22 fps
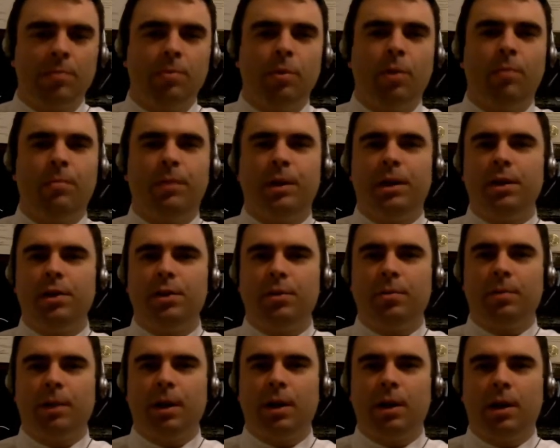more money in your
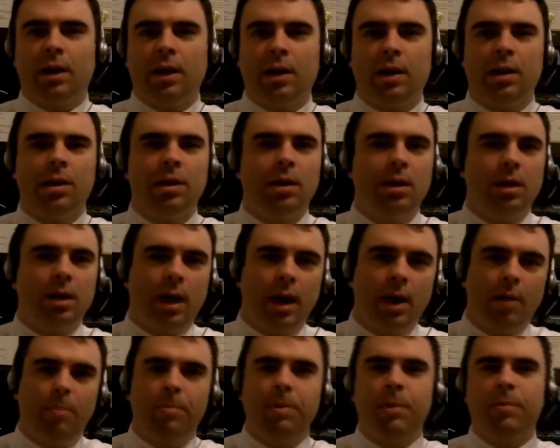pocket,
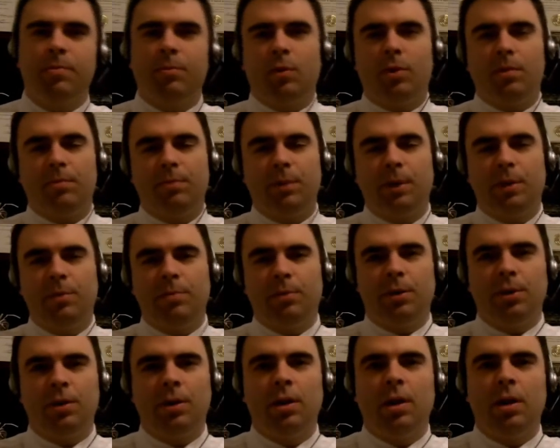helping more
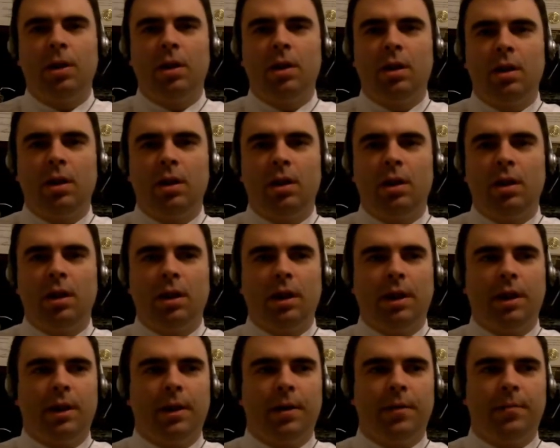people,
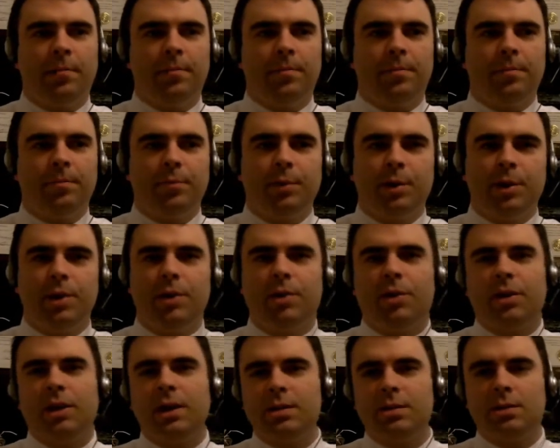putting your
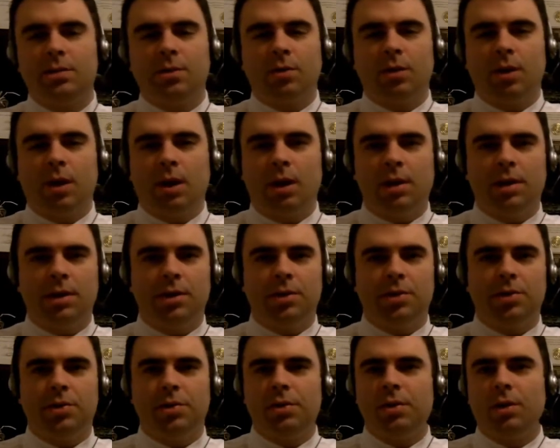kids through
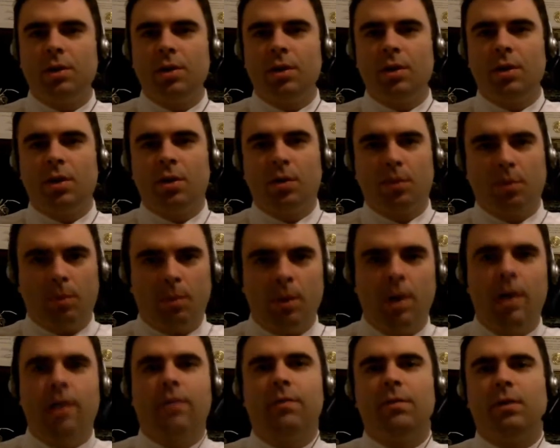college,
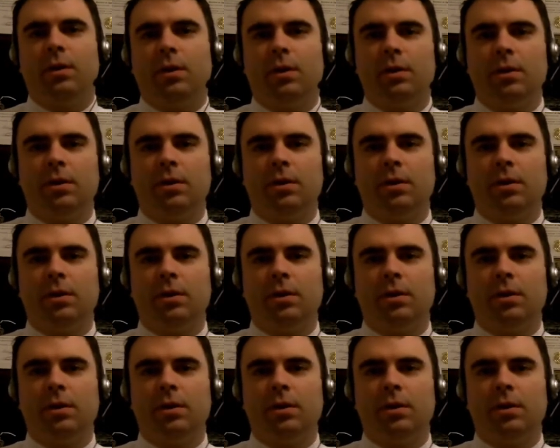whatever.